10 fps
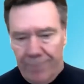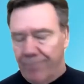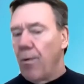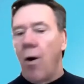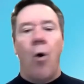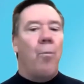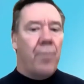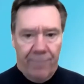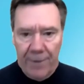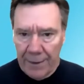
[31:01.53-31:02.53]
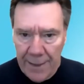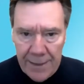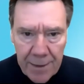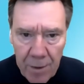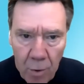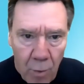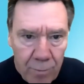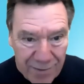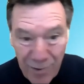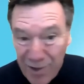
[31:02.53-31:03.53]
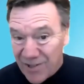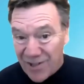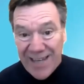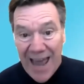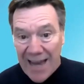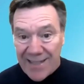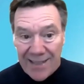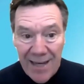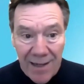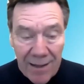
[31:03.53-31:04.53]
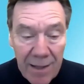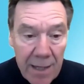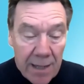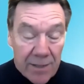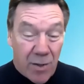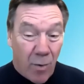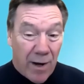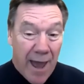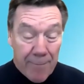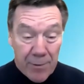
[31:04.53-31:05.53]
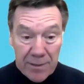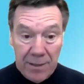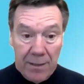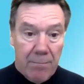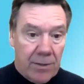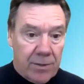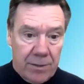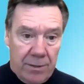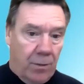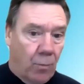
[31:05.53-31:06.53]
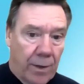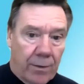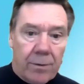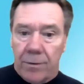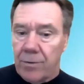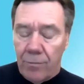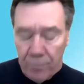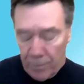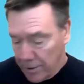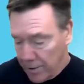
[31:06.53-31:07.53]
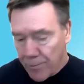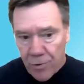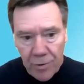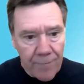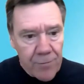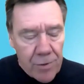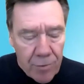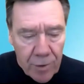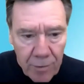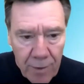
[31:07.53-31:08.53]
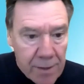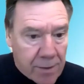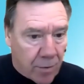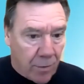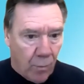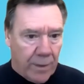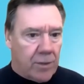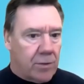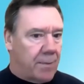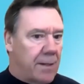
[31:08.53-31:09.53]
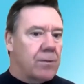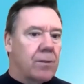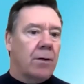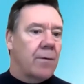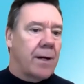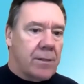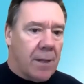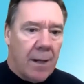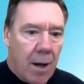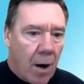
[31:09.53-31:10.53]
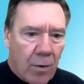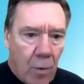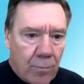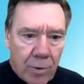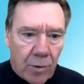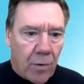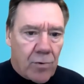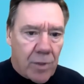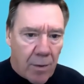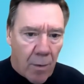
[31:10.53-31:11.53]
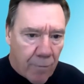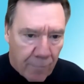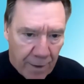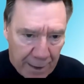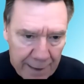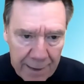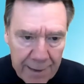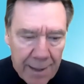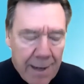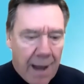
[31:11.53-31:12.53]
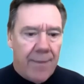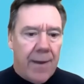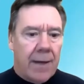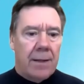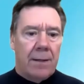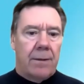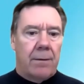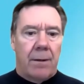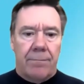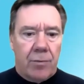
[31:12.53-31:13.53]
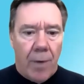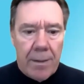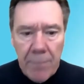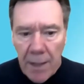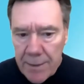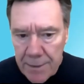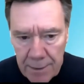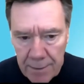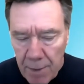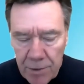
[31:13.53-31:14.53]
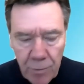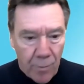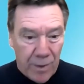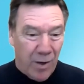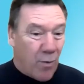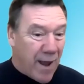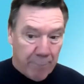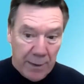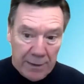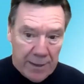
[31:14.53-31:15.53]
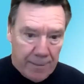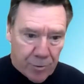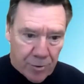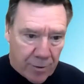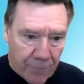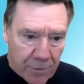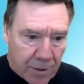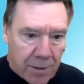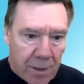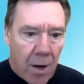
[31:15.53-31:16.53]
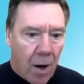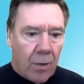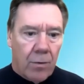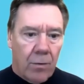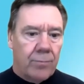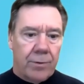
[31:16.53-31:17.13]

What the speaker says: hope that ventilates the home is really just accidental. And so what happens in the months in the winter, so when the temperature differences are the greatest or the wind speeds are the greatest, our homes are grossly overventilated. And then in the swing months and the months where we don't have big temperature differences, our homes